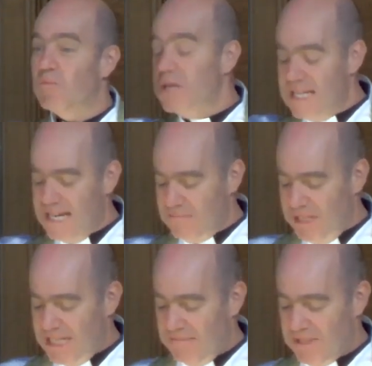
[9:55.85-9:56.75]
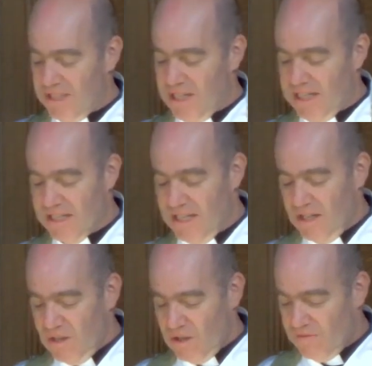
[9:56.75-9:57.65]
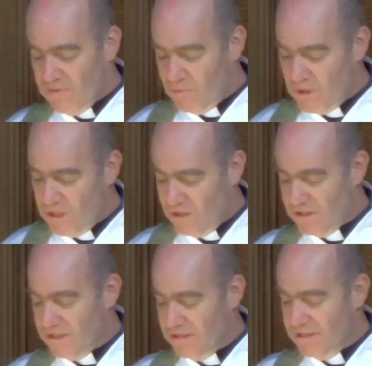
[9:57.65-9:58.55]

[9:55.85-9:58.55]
we then become the light of the world.